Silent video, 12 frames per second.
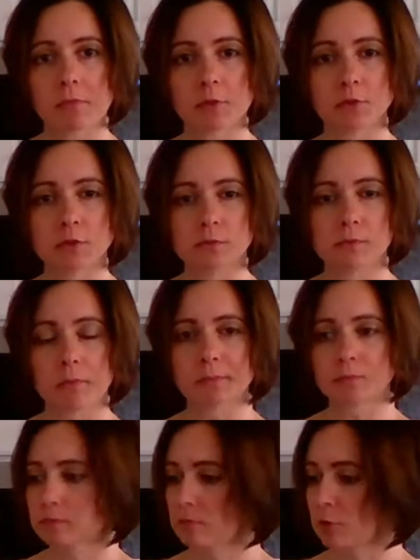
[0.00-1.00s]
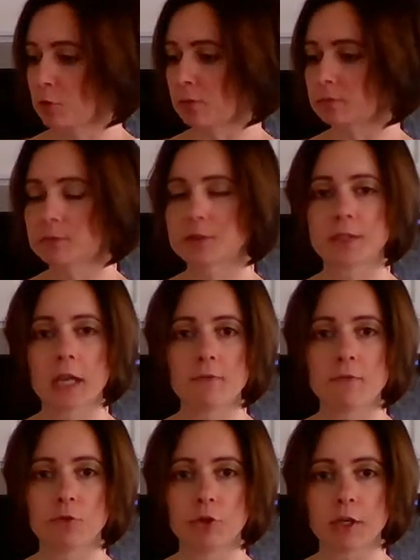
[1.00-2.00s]
little, you know,
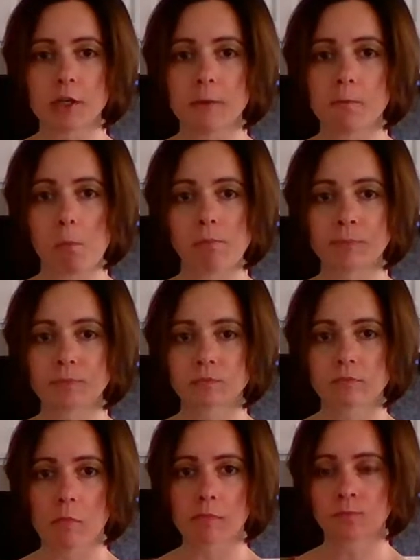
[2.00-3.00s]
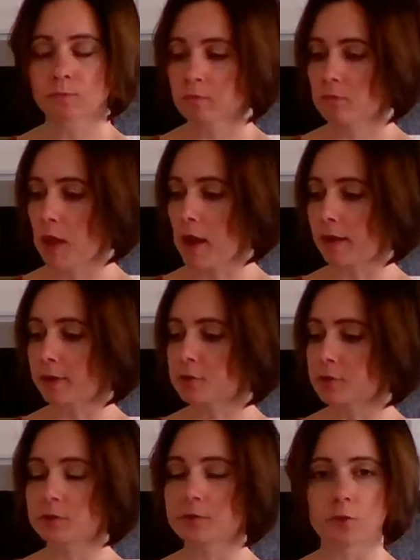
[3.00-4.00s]
savory
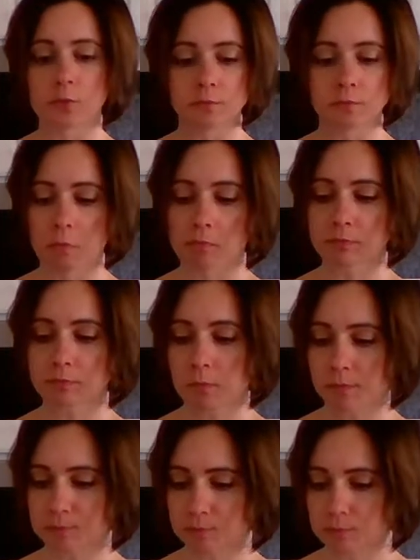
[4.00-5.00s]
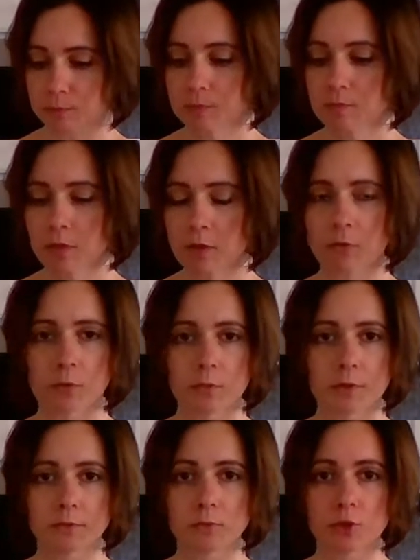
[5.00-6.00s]
accent from
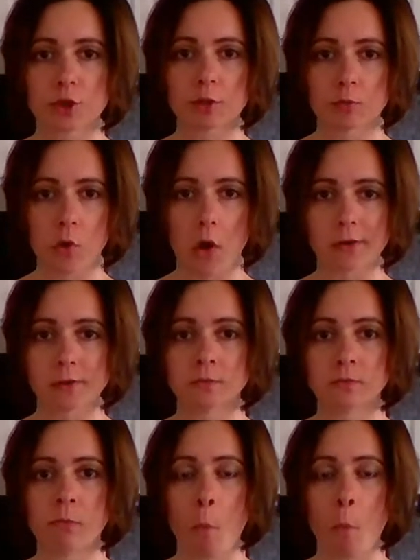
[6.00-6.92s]
the chicken broth